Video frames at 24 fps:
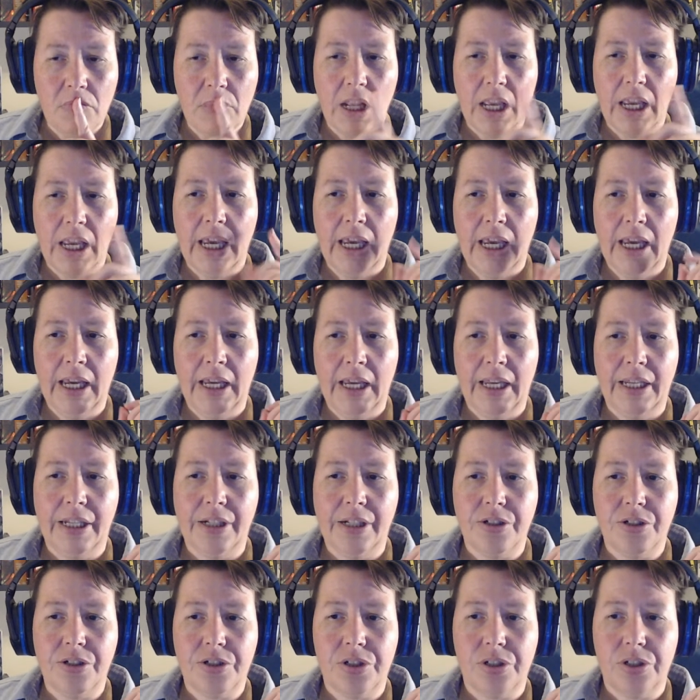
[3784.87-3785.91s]

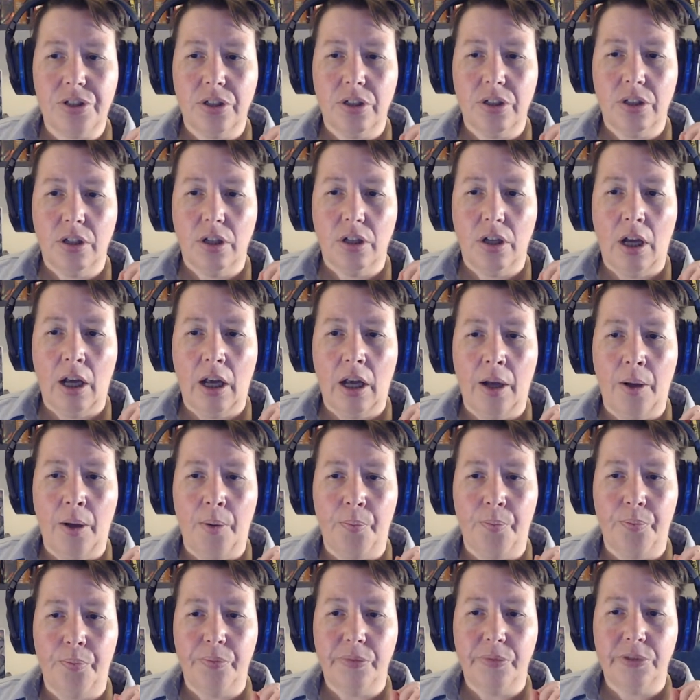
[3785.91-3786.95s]
And
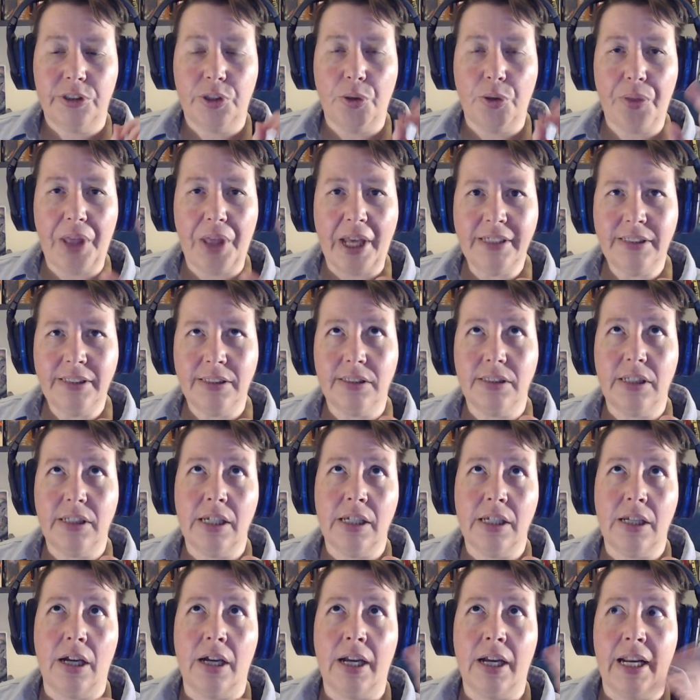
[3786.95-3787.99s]
so that's
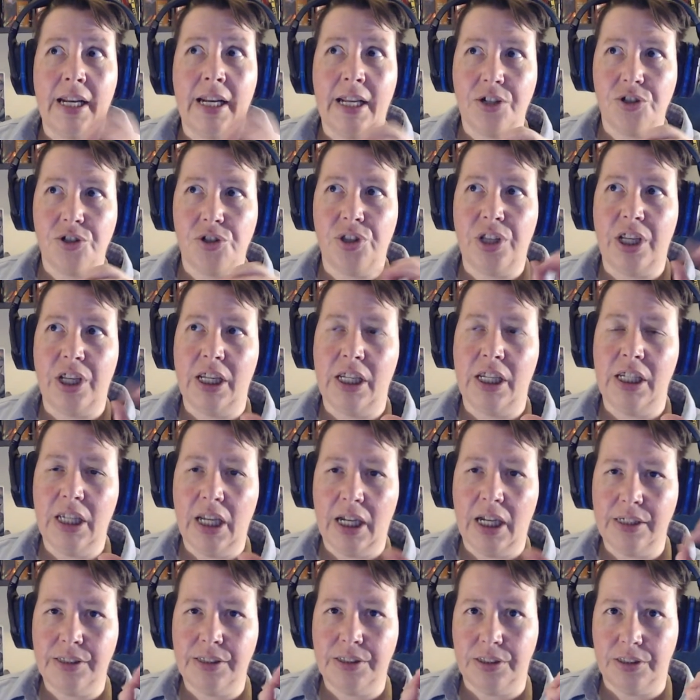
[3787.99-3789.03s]
like a connection that he
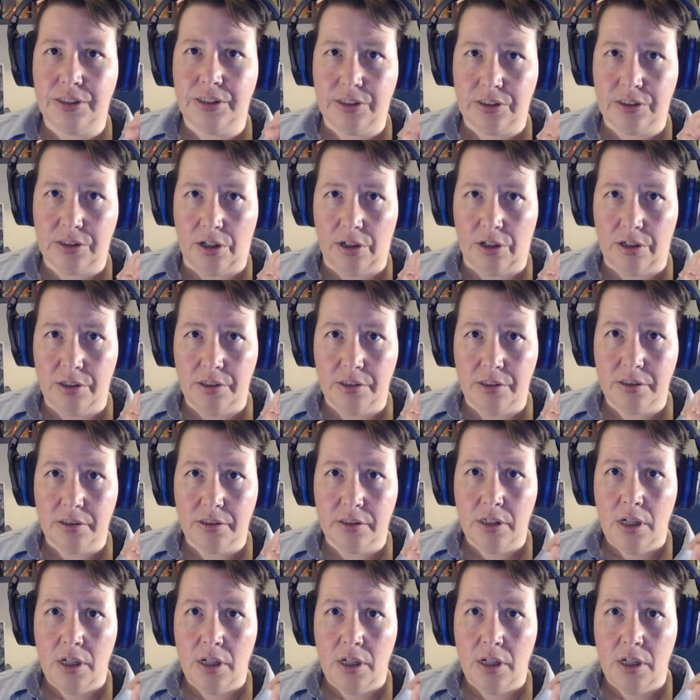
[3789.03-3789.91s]
has to stars.